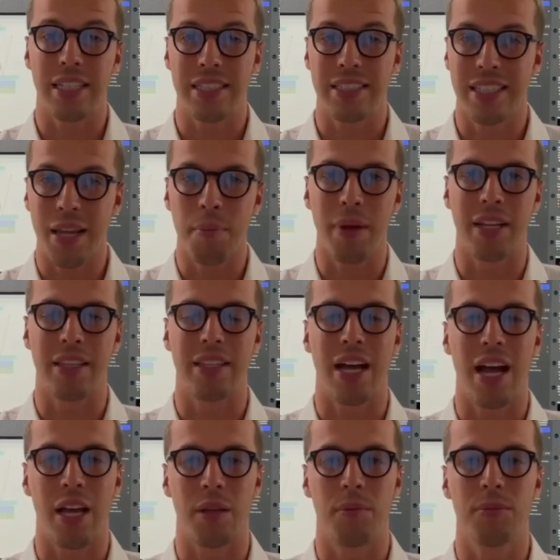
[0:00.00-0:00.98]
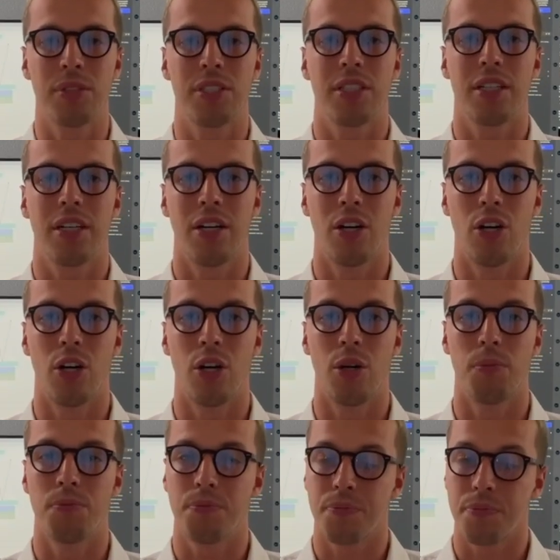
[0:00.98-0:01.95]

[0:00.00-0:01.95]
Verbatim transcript: I say many times, uh,